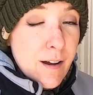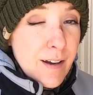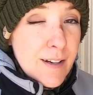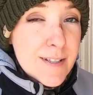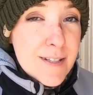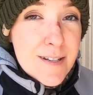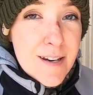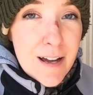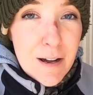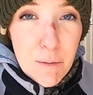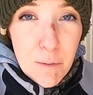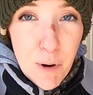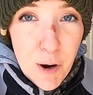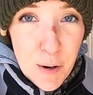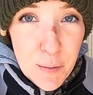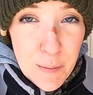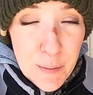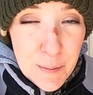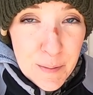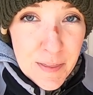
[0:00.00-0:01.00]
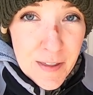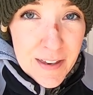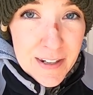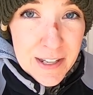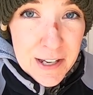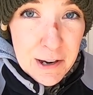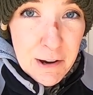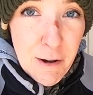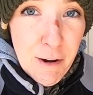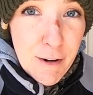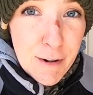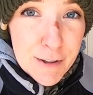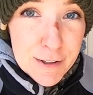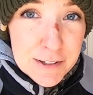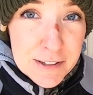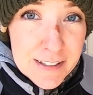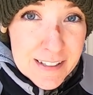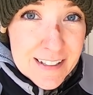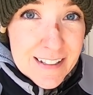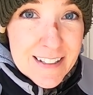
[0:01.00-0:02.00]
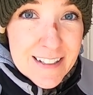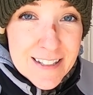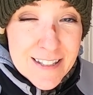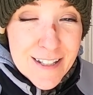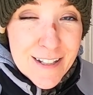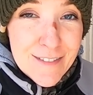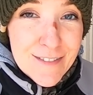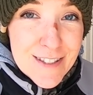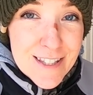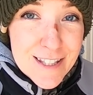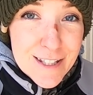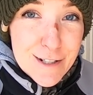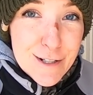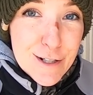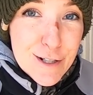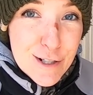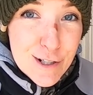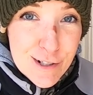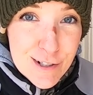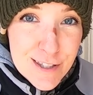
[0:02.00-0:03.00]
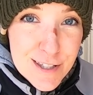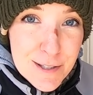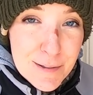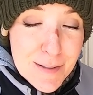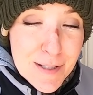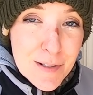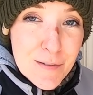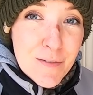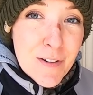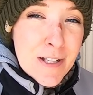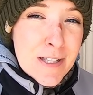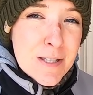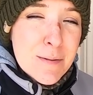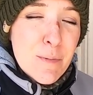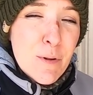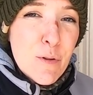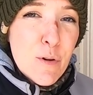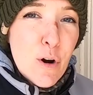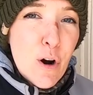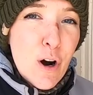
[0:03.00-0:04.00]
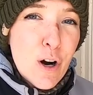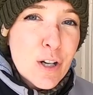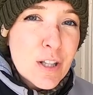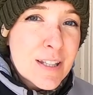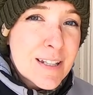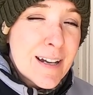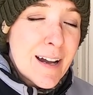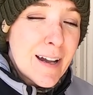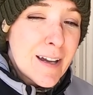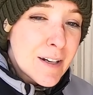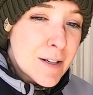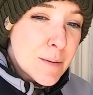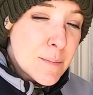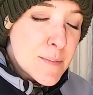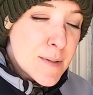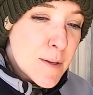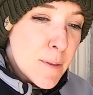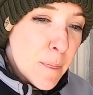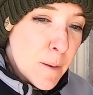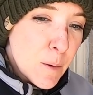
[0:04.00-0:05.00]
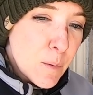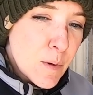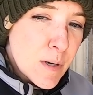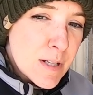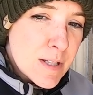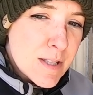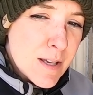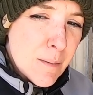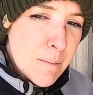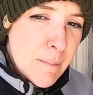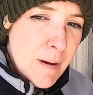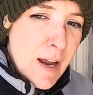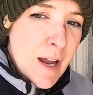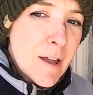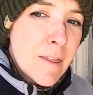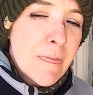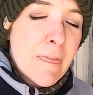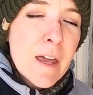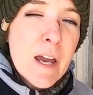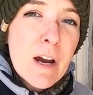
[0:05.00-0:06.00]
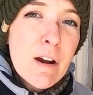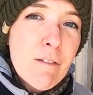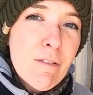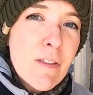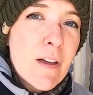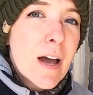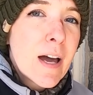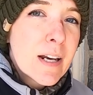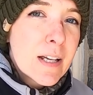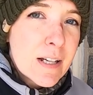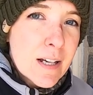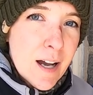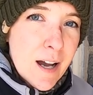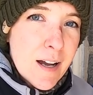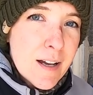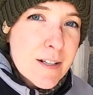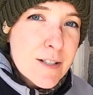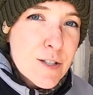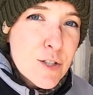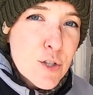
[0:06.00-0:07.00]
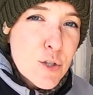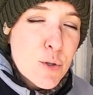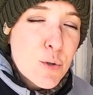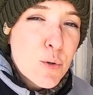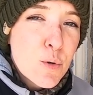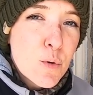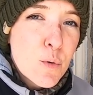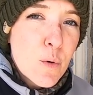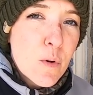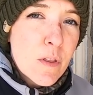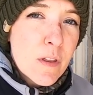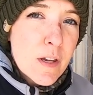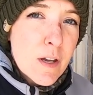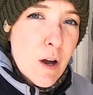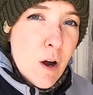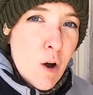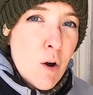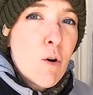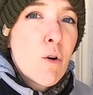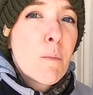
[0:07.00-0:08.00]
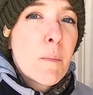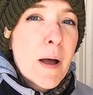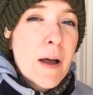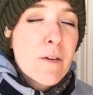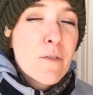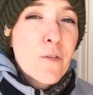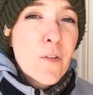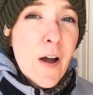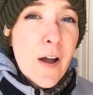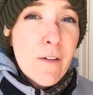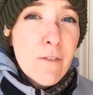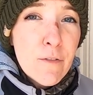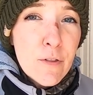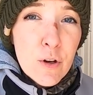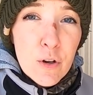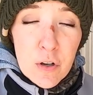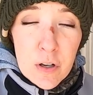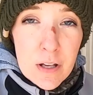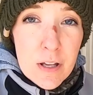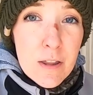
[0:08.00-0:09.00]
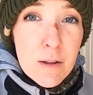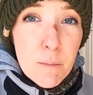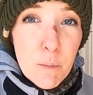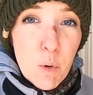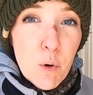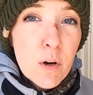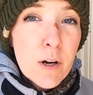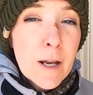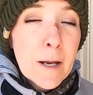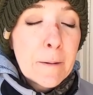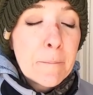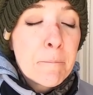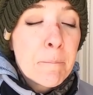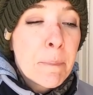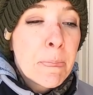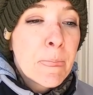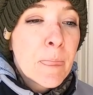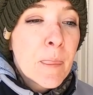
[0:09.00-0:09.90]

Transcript: I did not walk away with any Harley Davidson shirts, though I did find some other Harley items. There was a man there that got to the home at 5:30 in the morning